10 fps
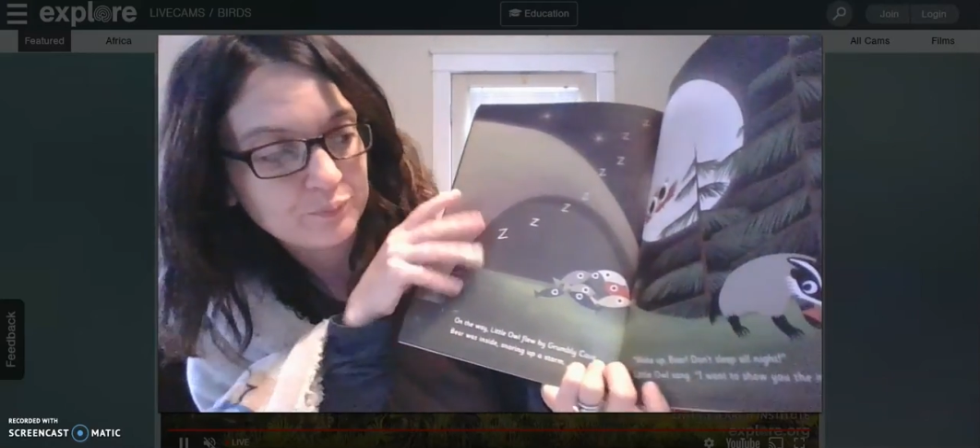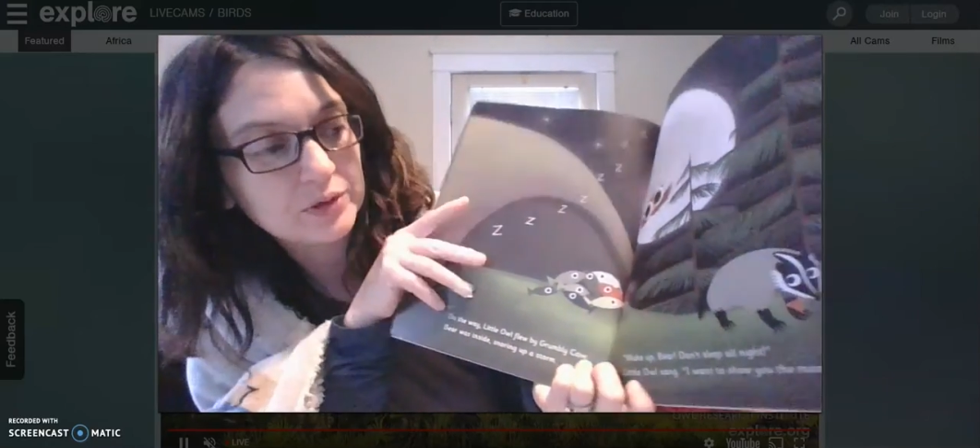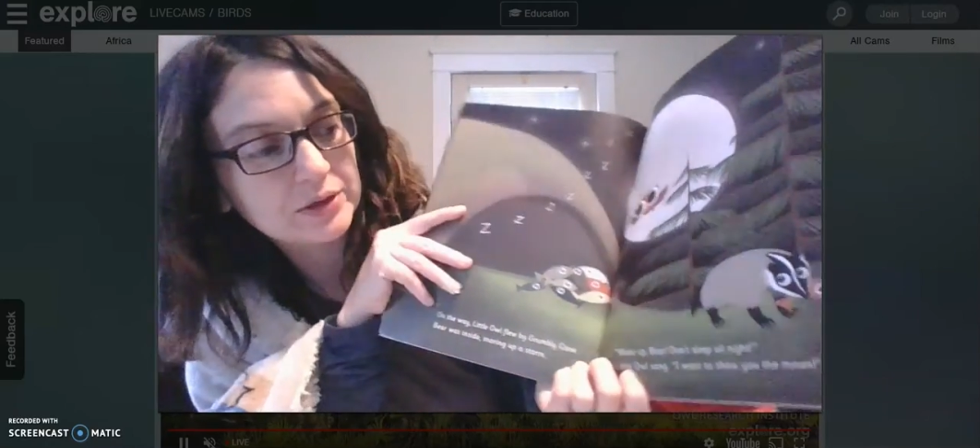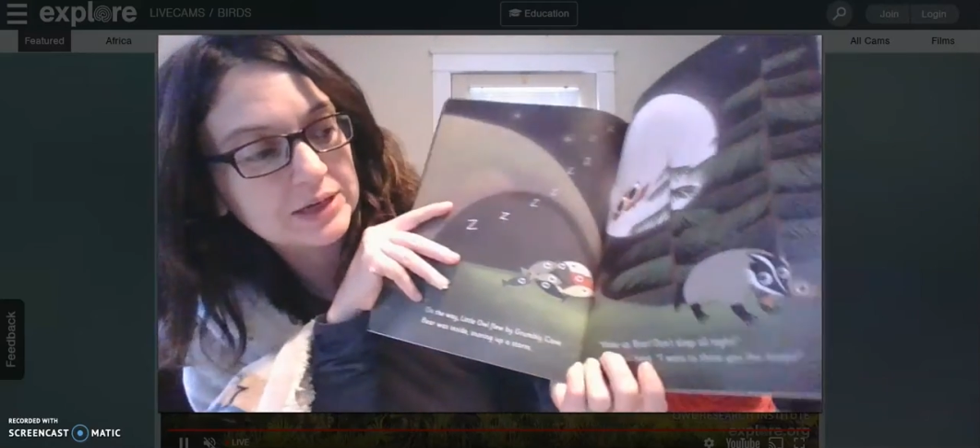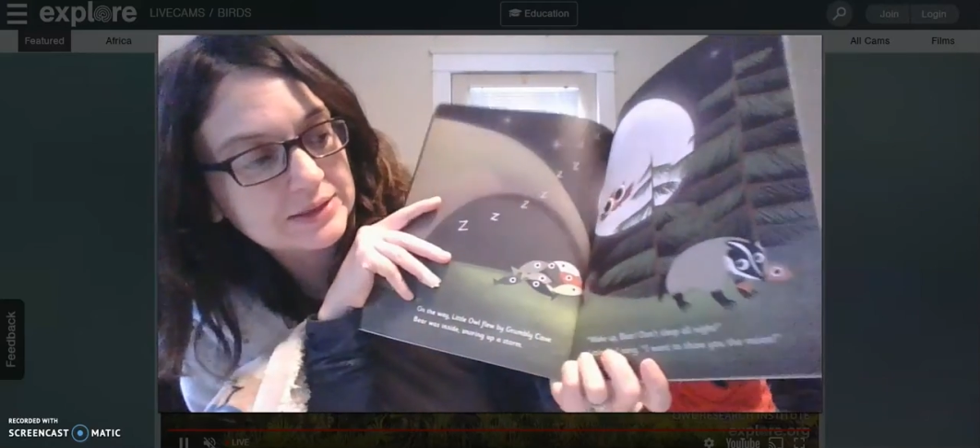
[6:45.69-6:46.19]

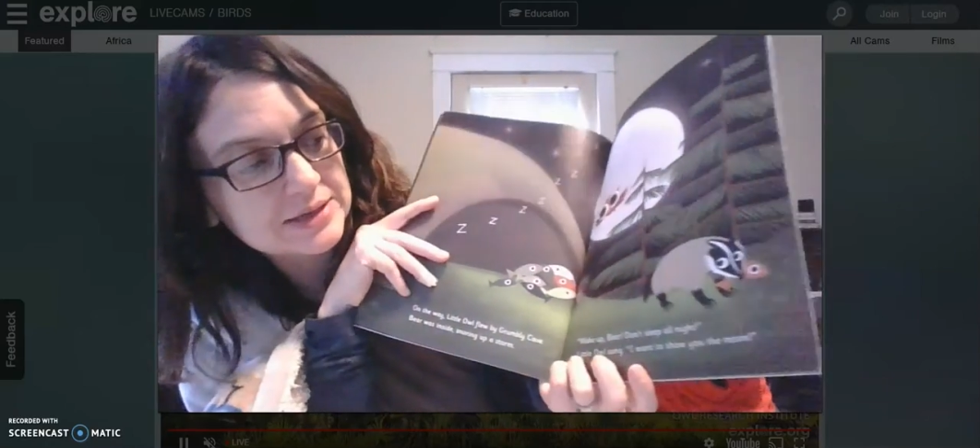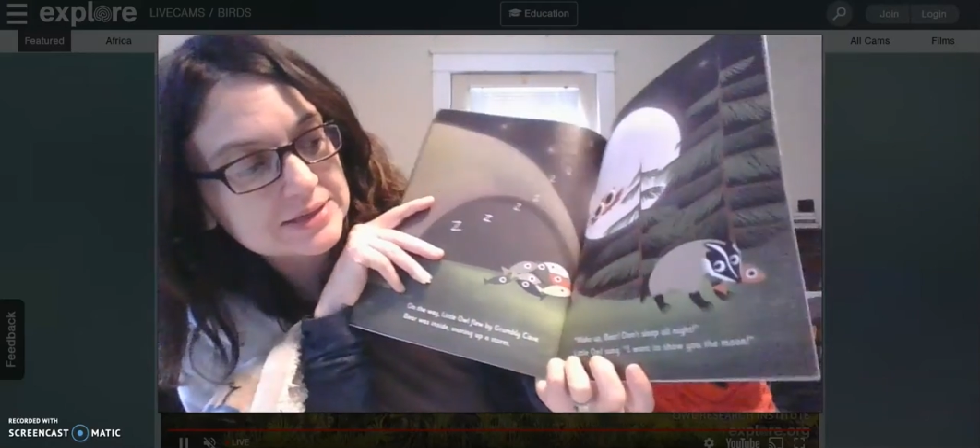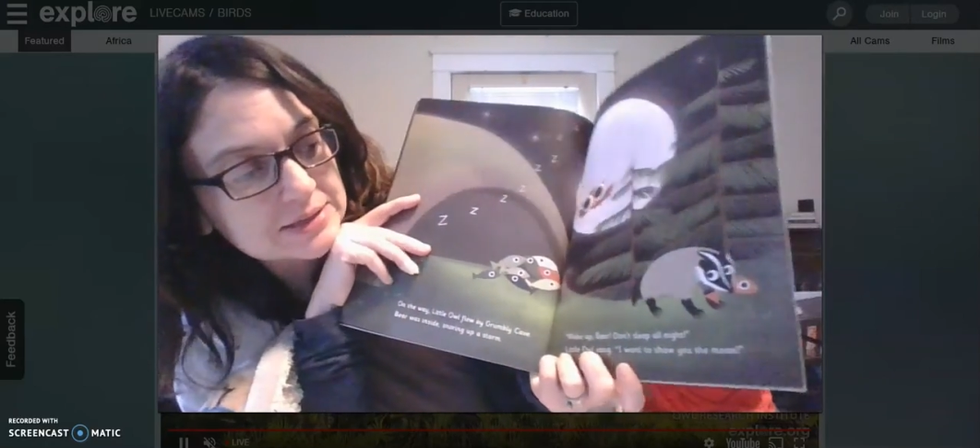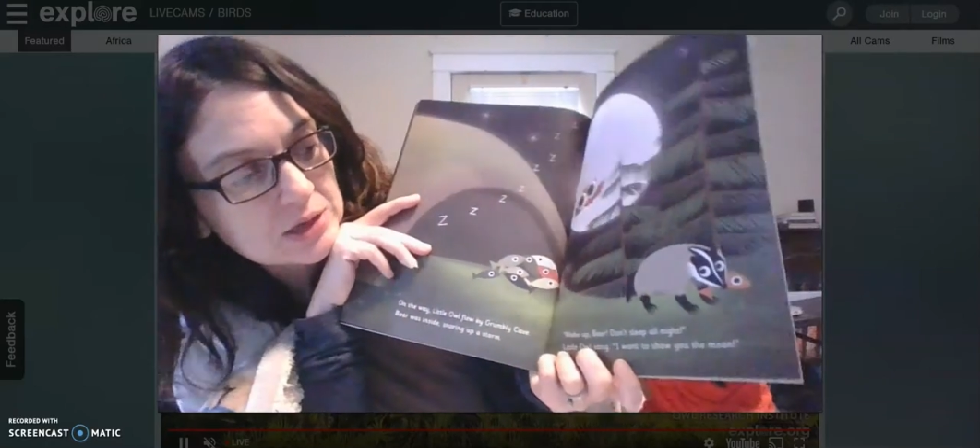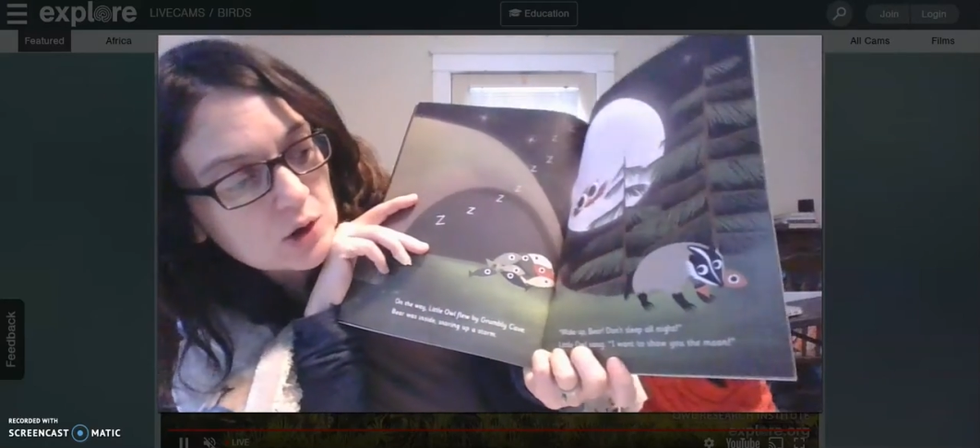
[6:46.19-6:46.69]
But look at
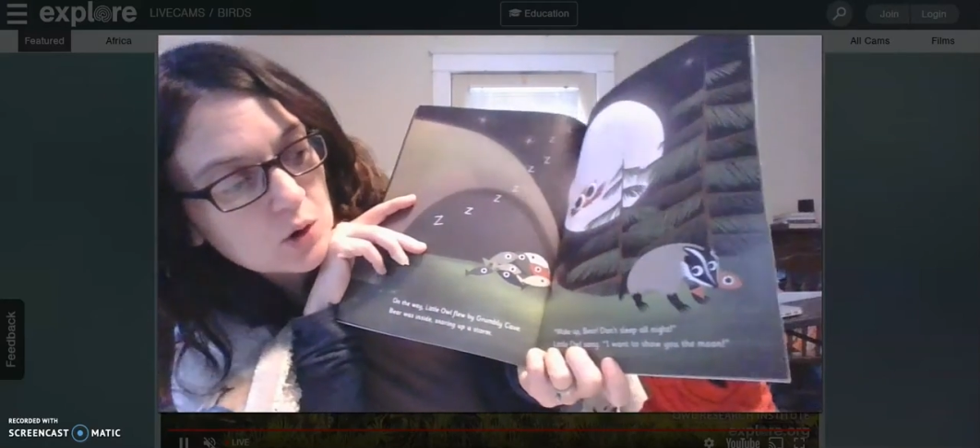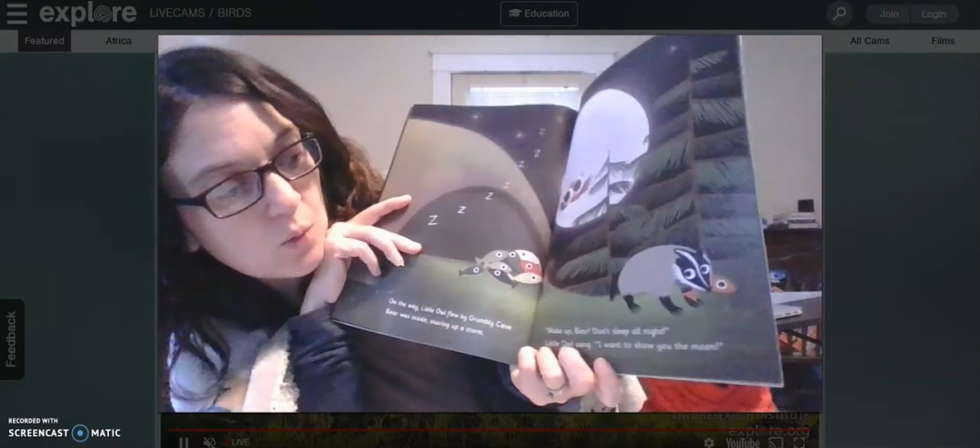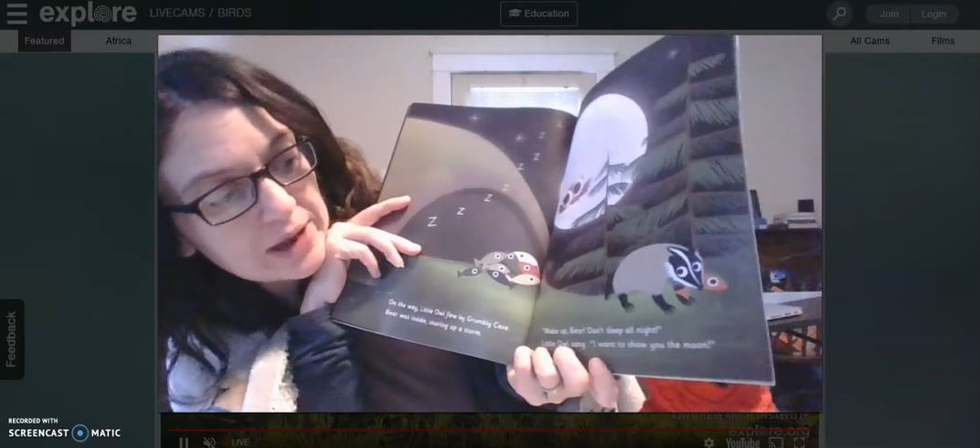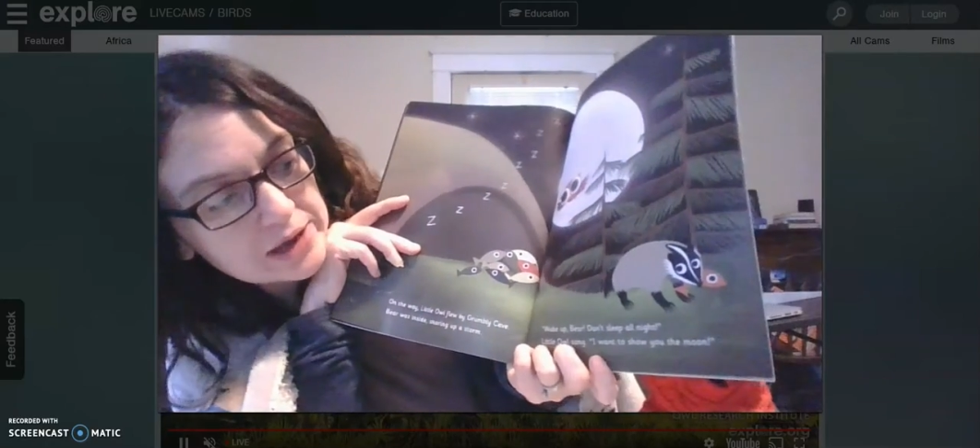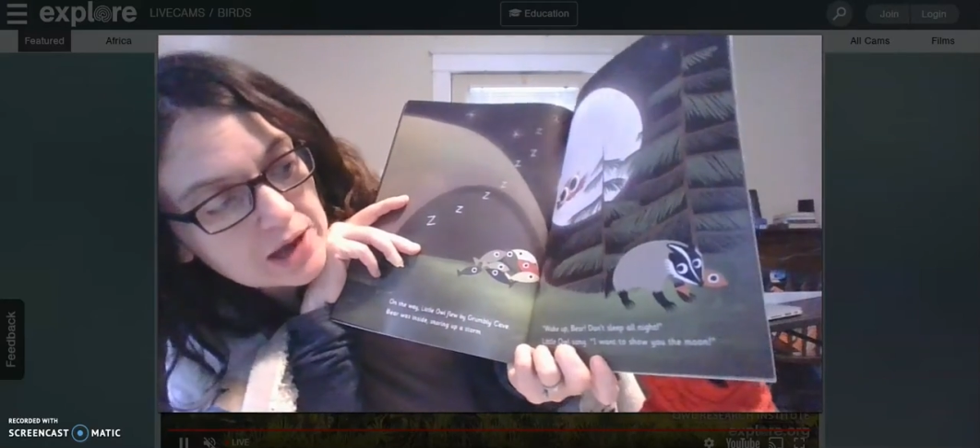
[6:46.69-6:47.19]
this.
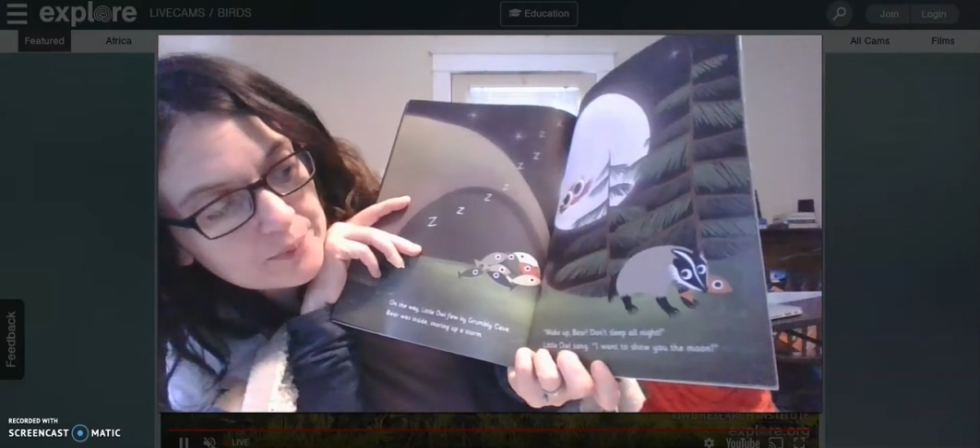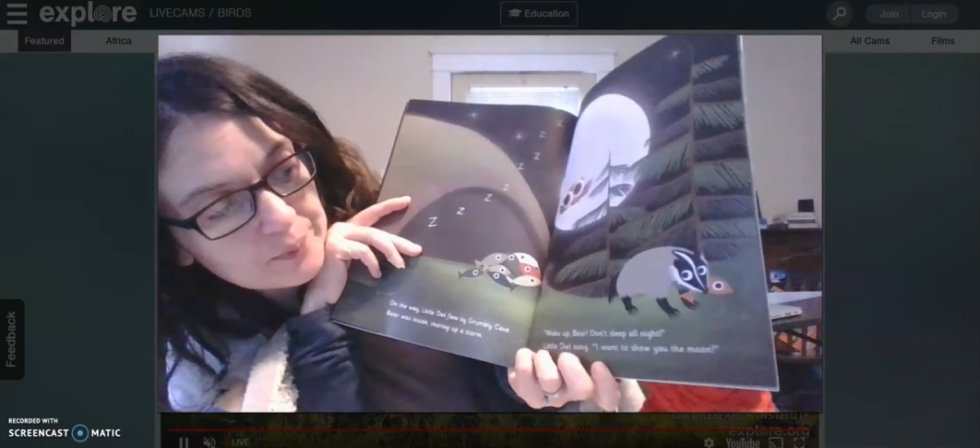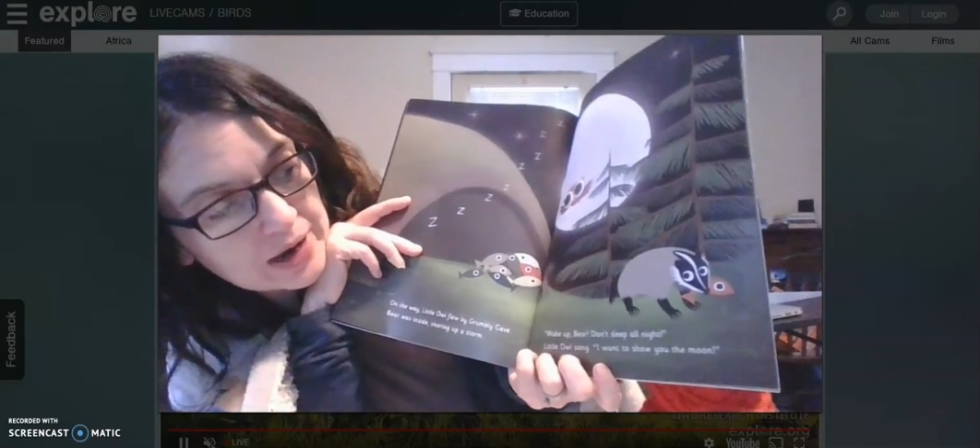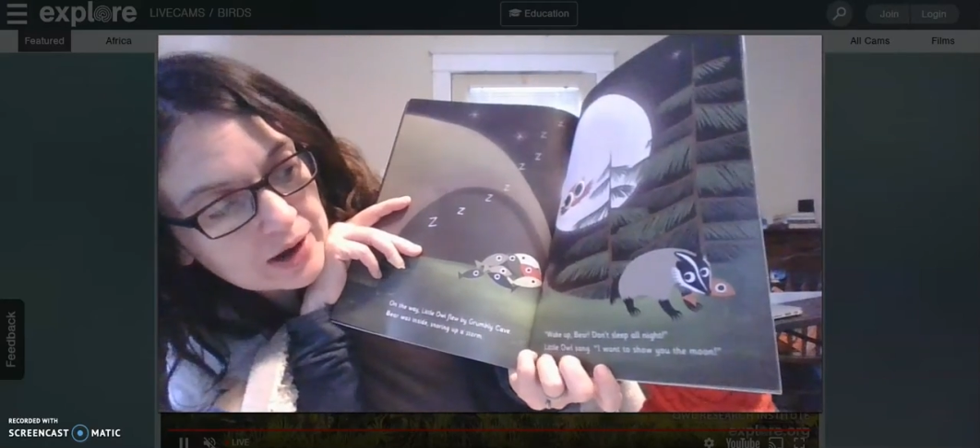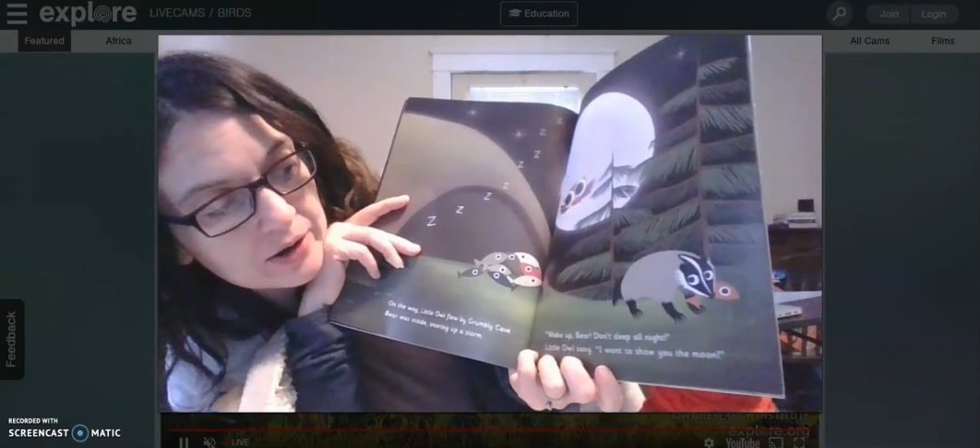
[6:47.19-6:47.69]
Wake up,
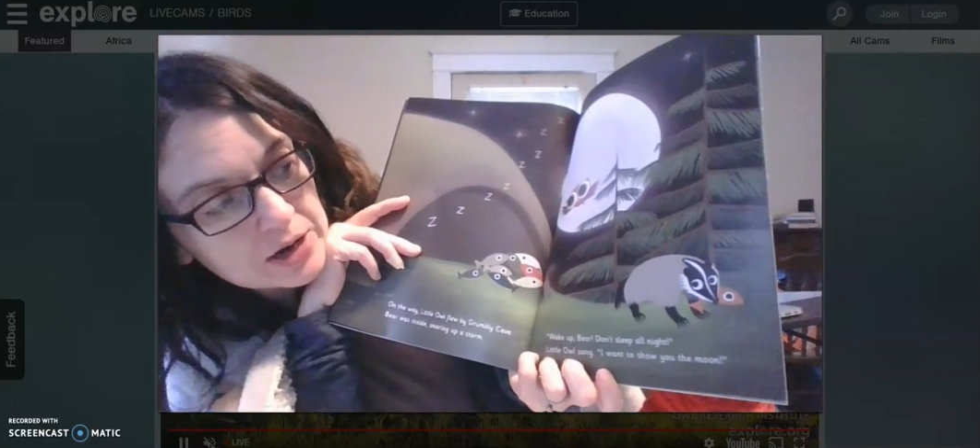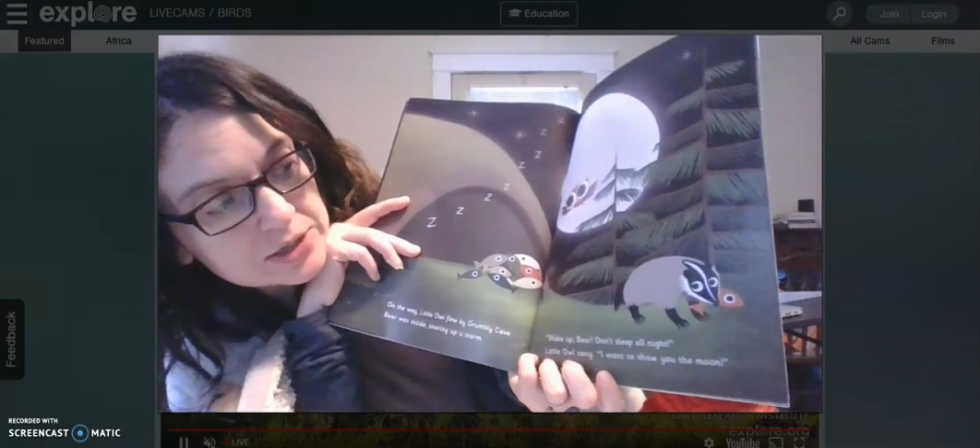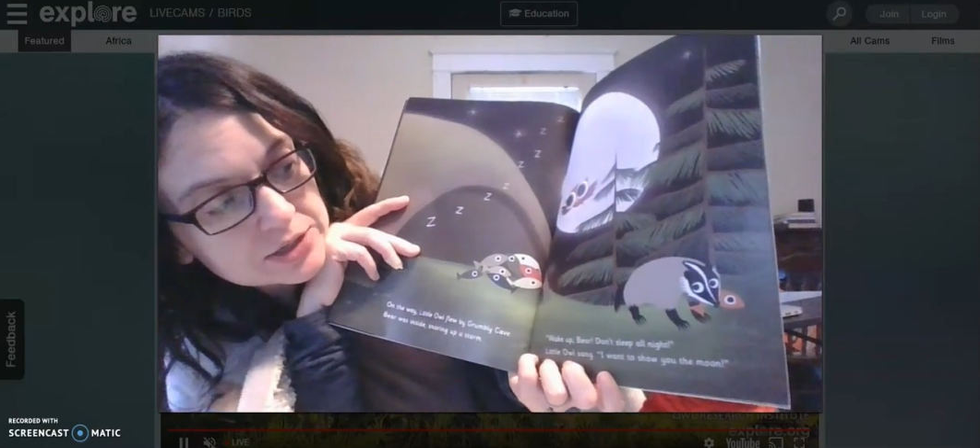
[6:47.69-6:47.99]
bear.